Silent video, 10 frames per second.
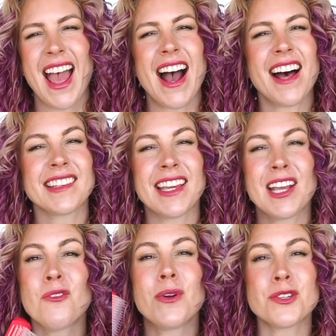asking
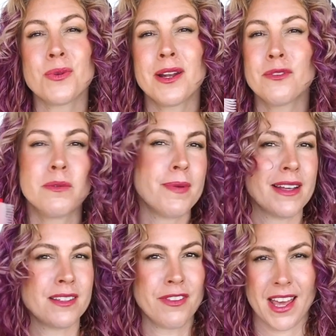which one would be
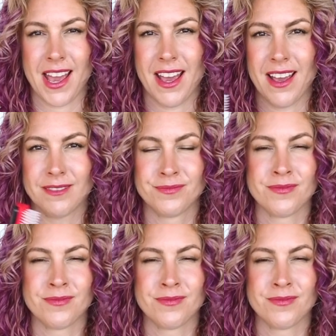best for their hair.